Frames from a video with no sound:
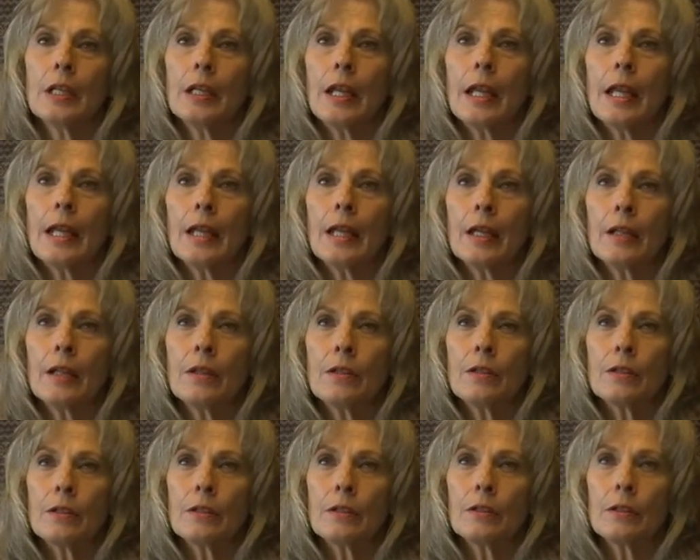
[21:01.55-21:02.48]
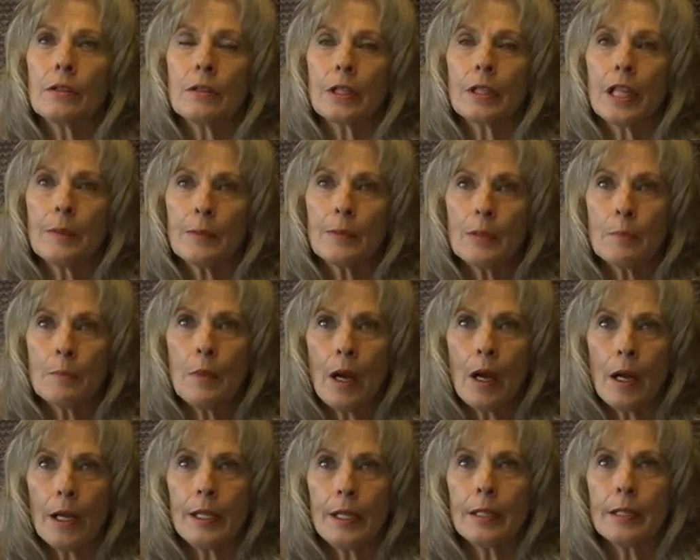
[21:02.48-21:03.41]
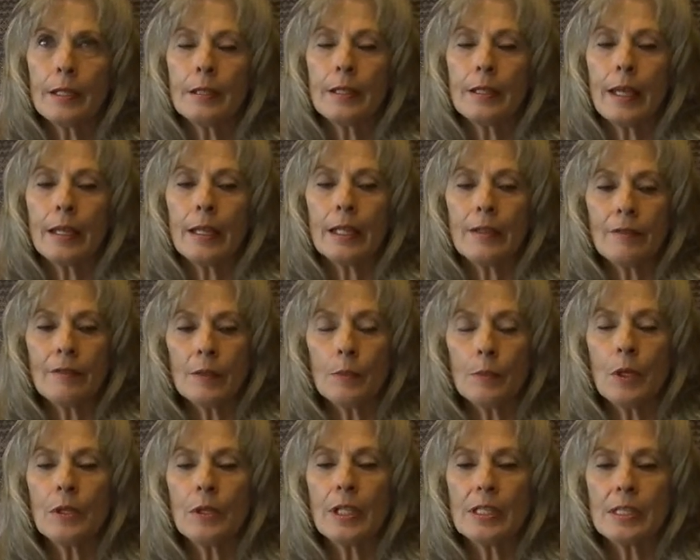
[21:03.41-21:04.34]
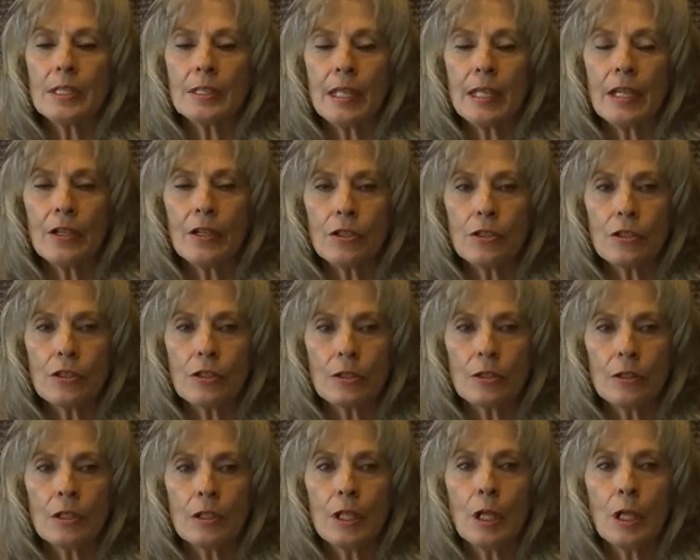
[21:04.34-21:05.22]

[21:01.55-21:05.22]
and keep in mind that even molestation,